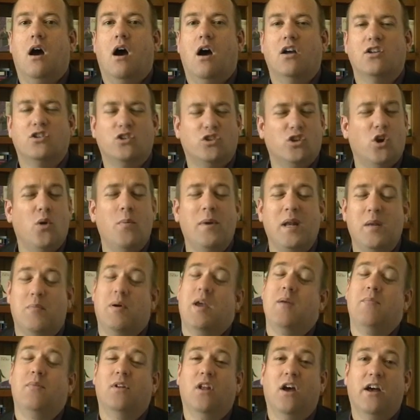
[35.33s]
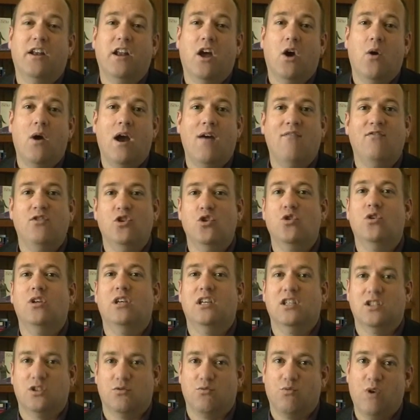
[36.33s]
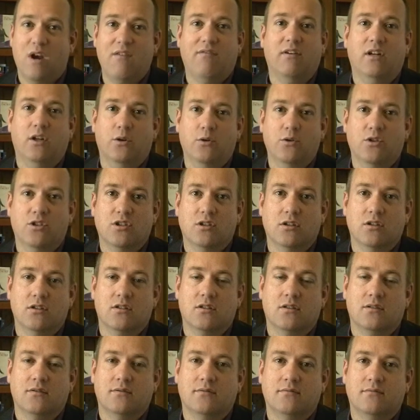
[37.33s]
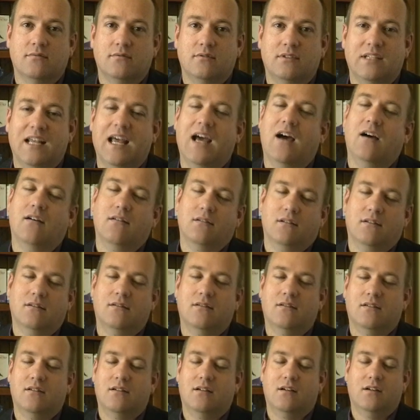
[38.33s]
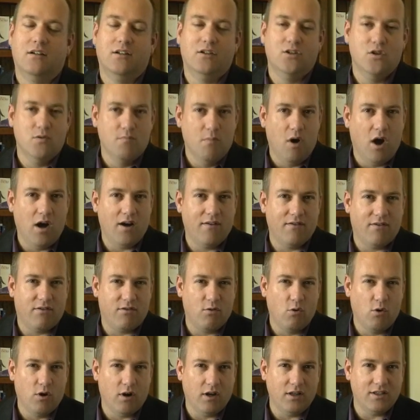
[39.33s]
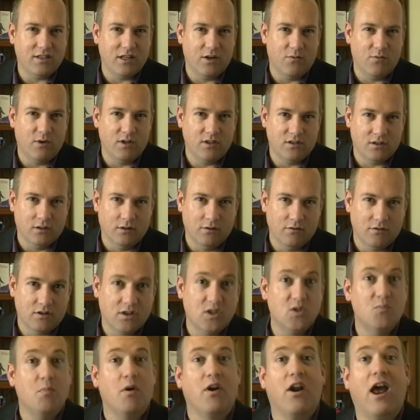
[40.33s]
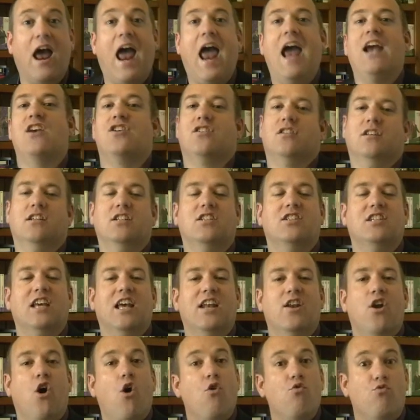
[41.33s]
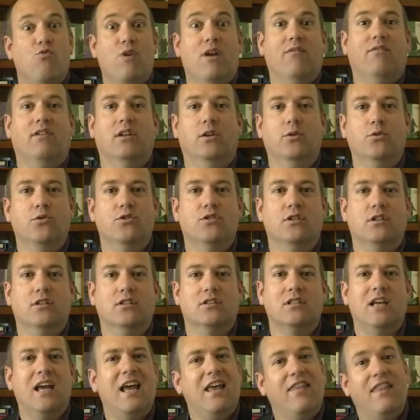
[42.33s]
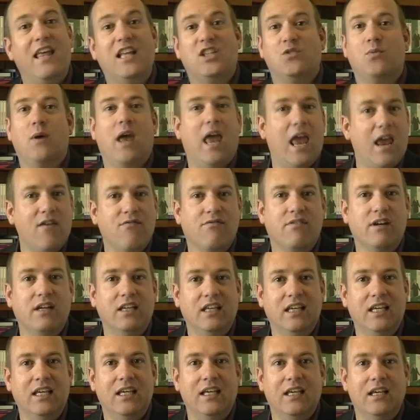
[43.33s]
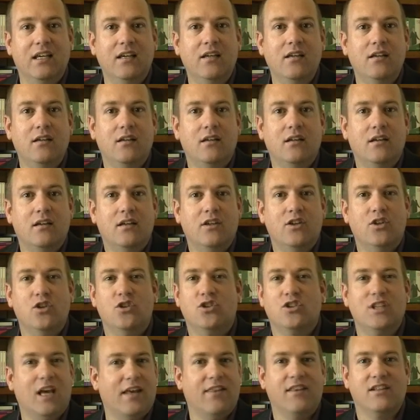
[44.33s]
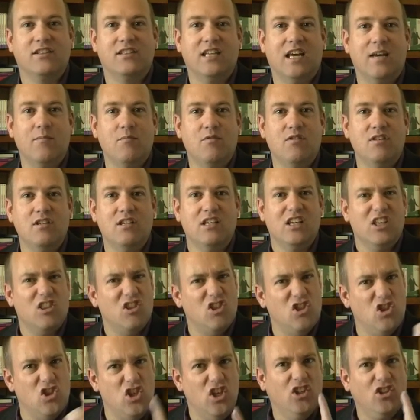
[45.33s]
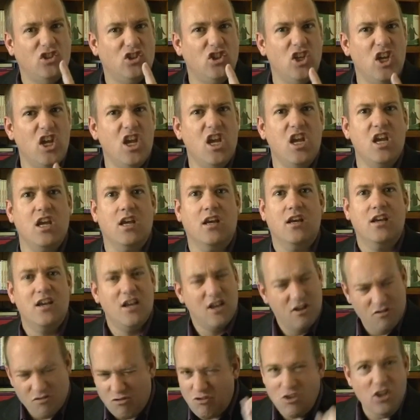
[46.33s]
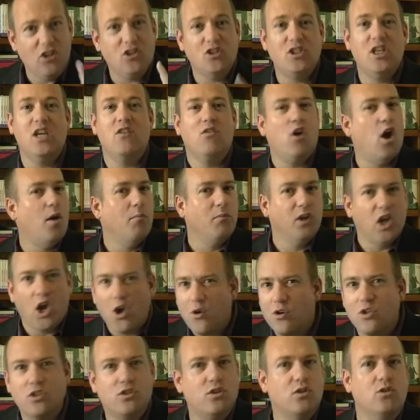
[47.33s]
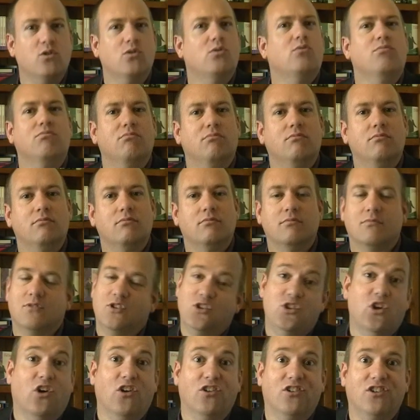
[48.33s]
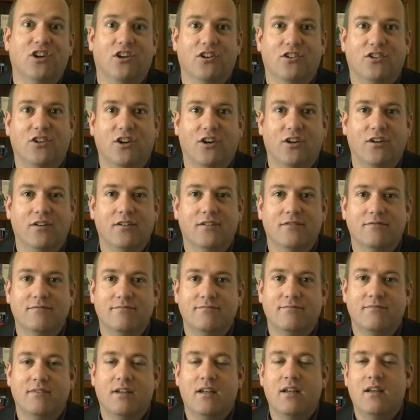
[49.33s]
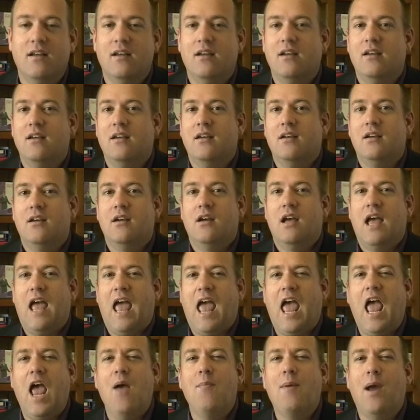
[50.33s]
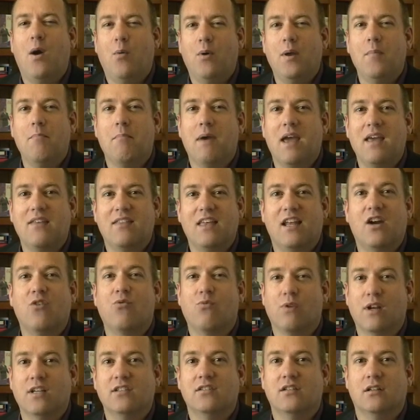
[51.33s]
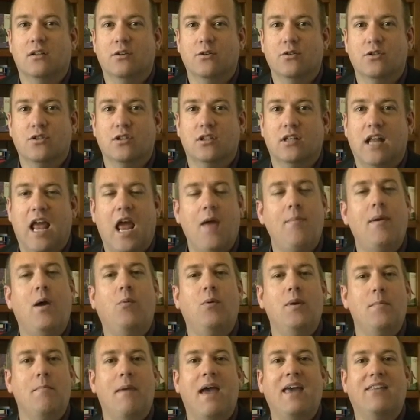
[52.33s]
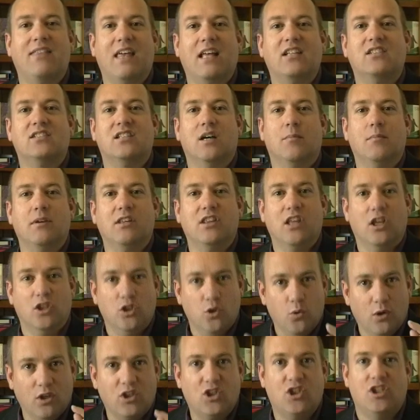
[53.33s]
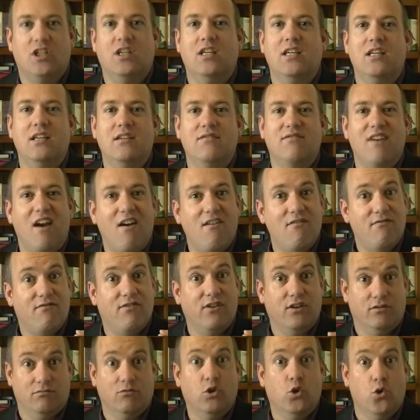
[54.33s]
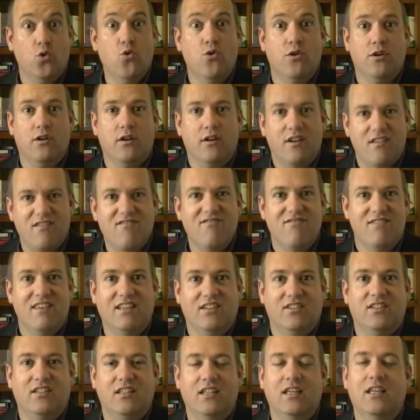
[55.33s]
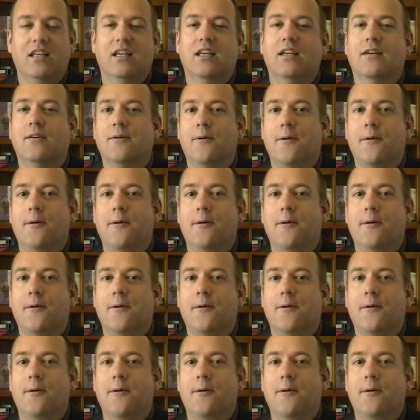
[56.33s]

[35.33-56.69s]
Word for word: So many people I know have New Year's revolutions. Now, you might have thought I said resolutions, but I actually said revolutions. That's where every year you say the same thing. This year, this year I'm going to dot, dot, dot. How about we make that a resolution? How about we make that something that you achieve for good this year?